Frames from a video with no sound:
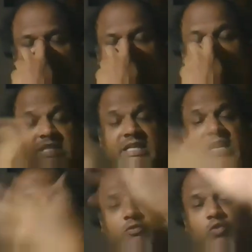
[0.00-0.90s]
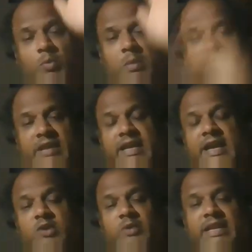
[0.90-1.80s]
He basically have full power. He
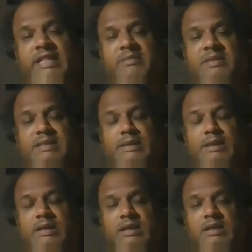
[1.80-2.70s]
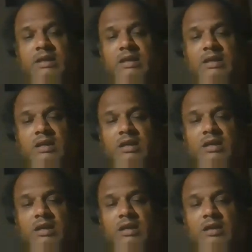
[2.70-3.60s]
can do anything basically.
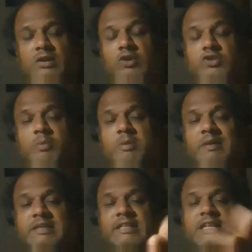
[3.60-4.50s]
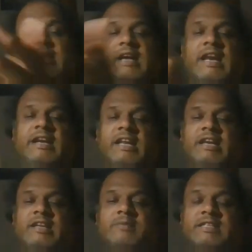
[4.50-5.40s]
Lots of people say that Clinton
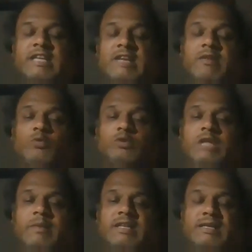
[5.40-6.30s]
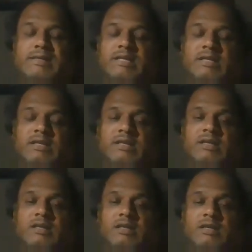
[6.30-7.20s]
is basically from Uttar Pradesh.
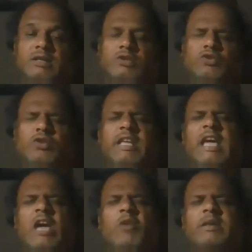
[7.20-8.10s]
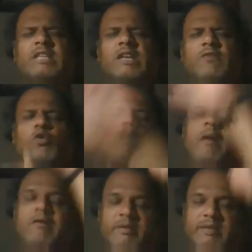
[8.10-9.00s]
So they have basically full
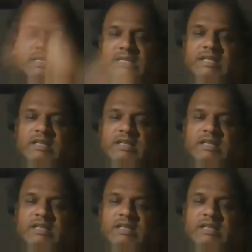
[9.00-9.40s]
power basically.